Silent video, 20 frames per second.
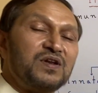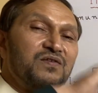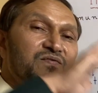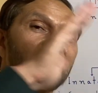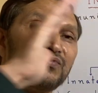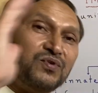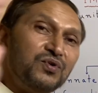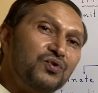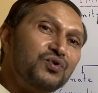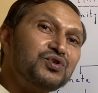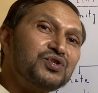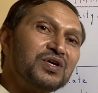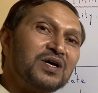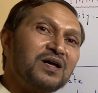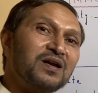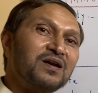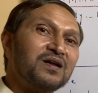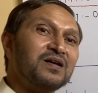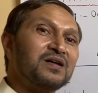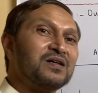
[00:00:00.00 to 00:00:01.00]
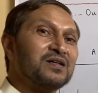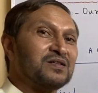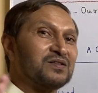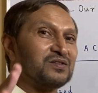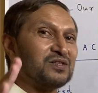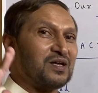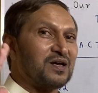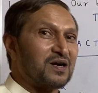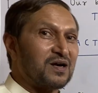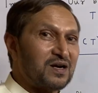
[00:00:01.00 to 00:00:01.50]
future
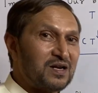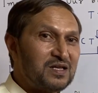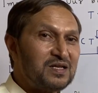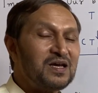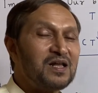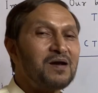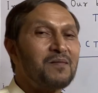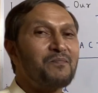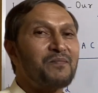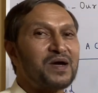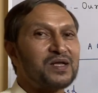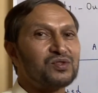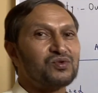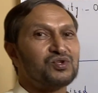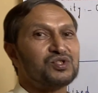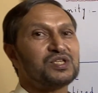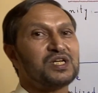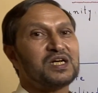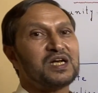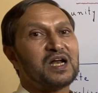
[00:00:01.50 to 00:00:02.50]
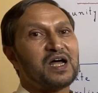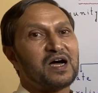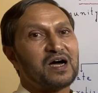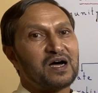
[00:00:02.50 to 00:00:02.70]
the real pathogen,